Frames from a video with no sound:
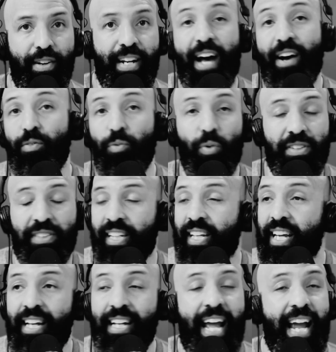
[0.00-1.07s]
Now, was the
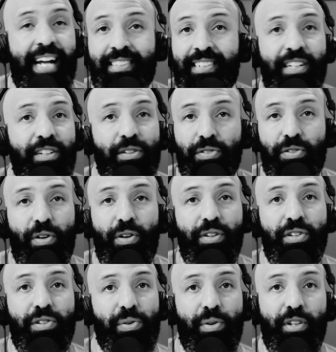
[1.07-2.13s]
kid 18 years old
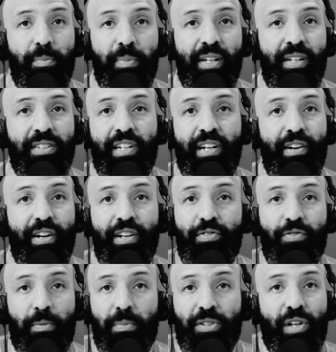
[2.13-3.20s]
and joined the military
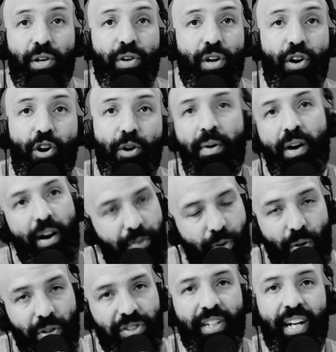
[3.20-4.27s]
from his own home? Of
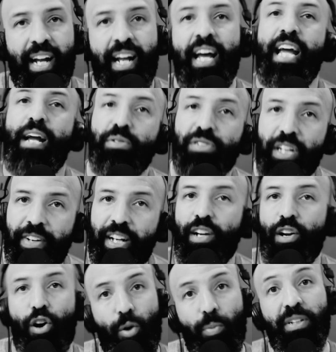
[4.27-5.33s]
course not. He was living at
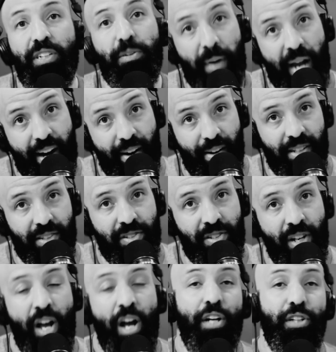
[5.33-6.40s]
home with his parents.
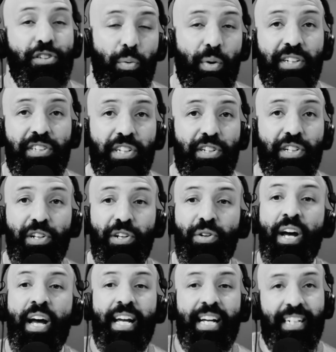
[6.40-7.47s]
So what does he do?
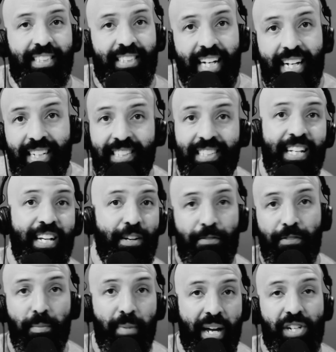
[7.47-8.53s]
He sends the
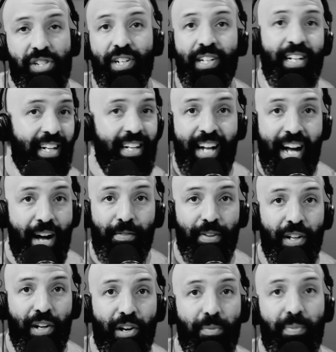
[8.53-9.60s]
information in an
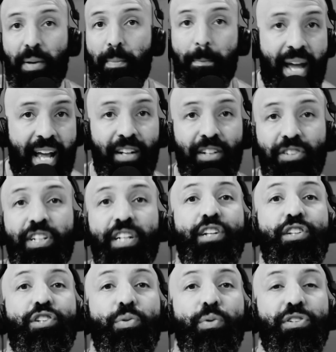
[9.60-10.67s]
envelope. He mails
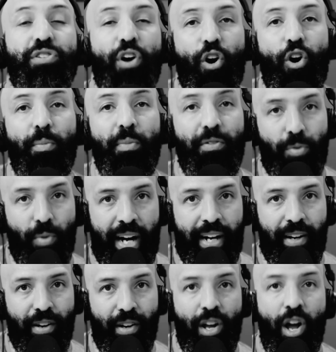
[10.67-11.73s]
it to his home of
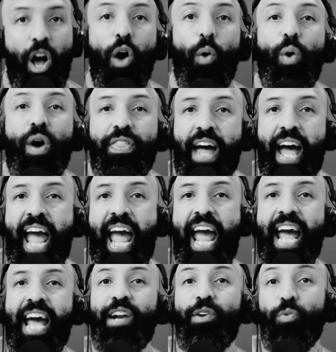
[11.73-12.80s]
record with a
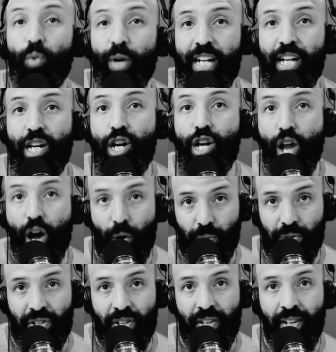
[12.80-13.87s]
handwritten note.